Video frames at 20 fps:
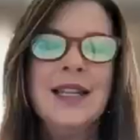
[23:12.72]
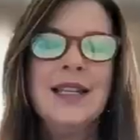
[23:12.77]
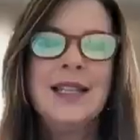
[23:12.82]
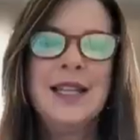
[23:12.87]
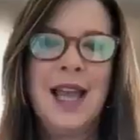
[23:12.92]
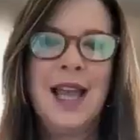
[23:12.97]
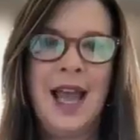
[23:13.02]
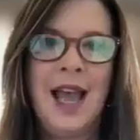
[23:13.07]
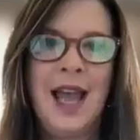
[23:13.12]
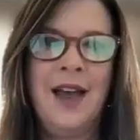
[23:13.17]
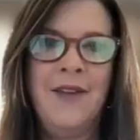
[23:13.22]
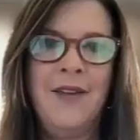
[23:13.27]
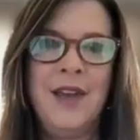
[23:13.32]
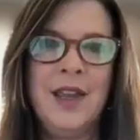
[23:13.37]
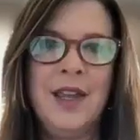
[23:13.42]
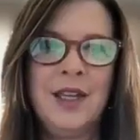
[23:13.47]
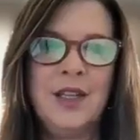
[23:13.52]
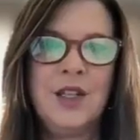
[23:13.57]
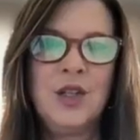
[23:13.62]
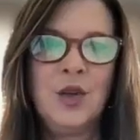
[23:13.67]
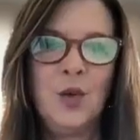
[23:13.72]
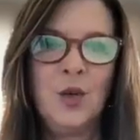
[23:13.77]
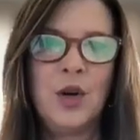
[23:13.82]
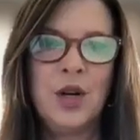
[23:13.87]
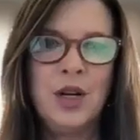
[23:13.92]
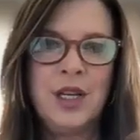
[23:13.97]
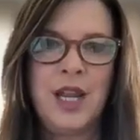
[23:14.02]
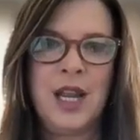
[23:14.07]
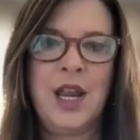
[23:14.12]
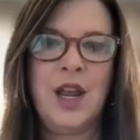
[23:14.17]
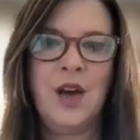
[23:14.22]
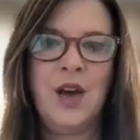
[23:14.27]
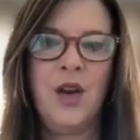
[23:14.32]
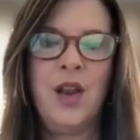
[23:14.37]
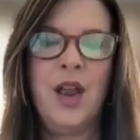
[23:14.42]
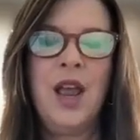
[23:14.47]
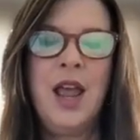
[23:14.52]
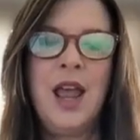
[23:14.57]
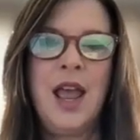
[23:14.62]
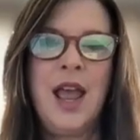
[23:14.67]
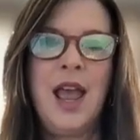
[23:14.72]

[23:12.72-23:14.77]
to have it torn down